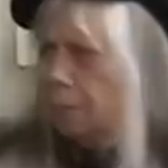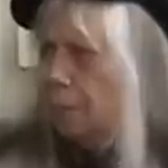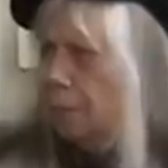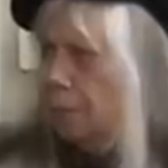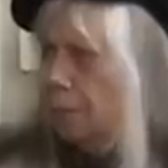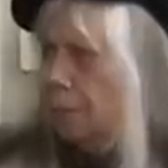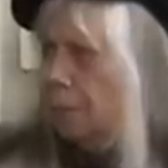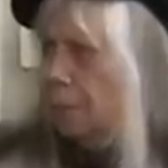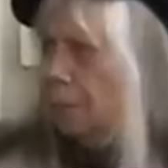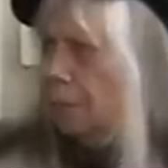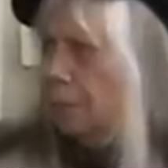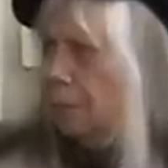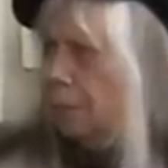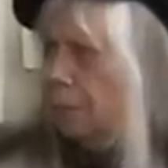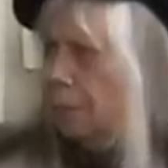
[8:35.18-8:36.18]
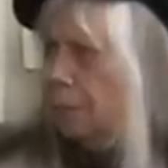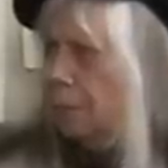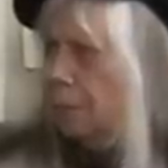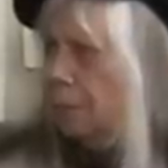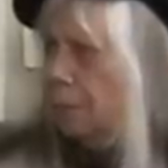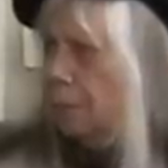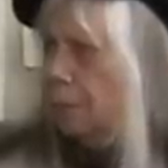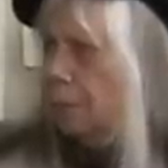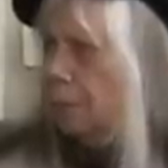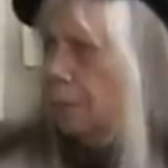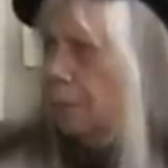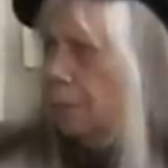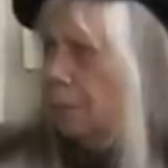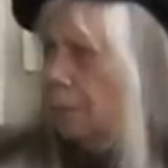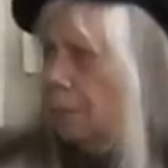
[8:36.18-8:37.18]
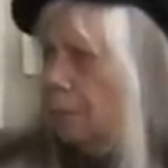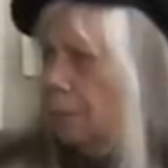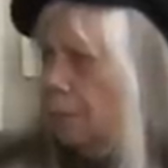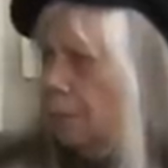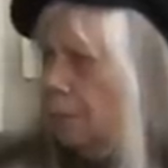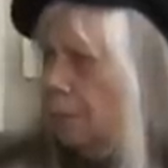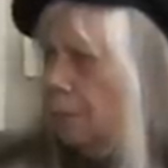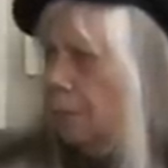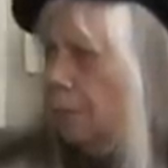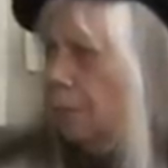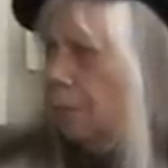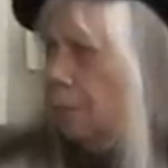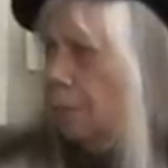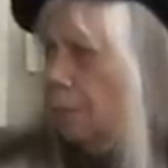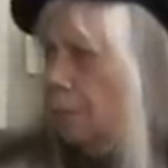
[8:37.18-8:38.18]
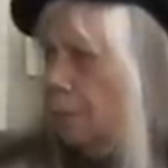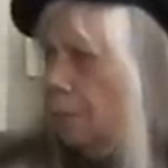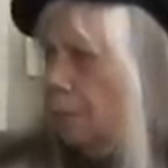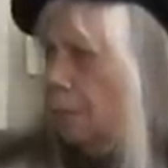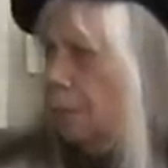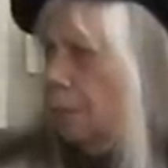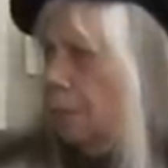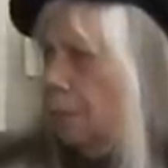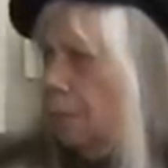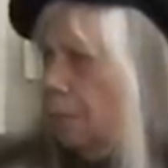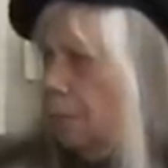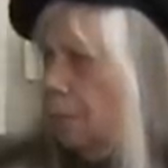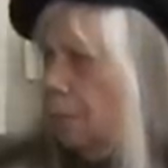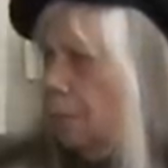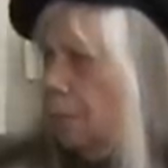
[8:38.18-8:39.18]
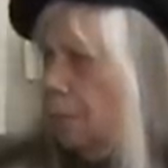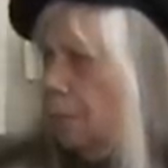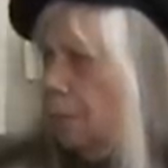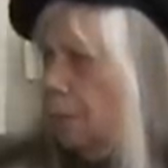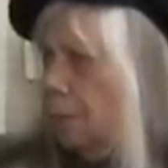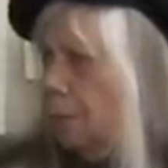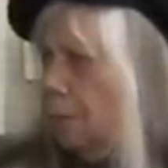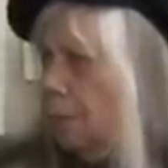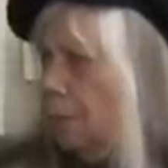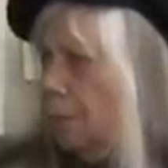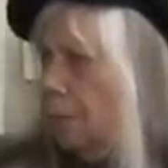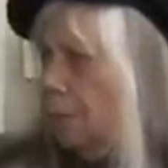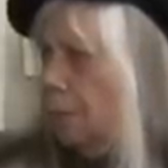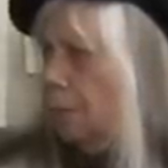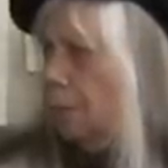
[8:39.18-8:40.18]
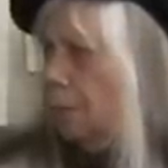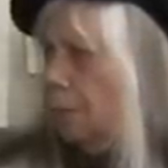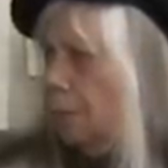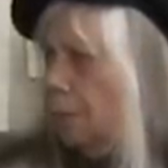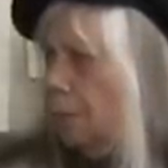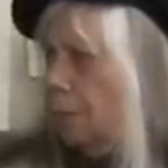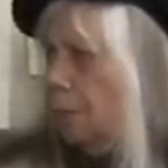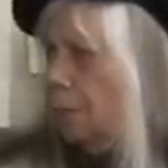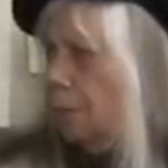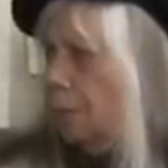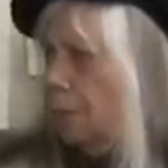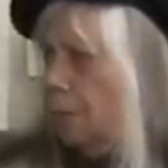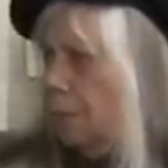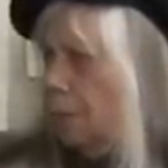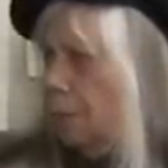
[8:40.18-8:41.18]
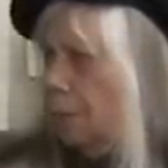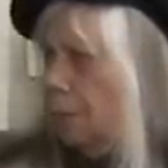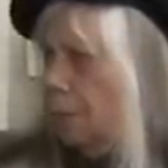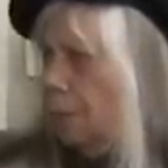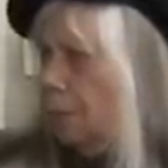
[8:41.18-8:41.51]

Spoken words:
This person isn't speaking.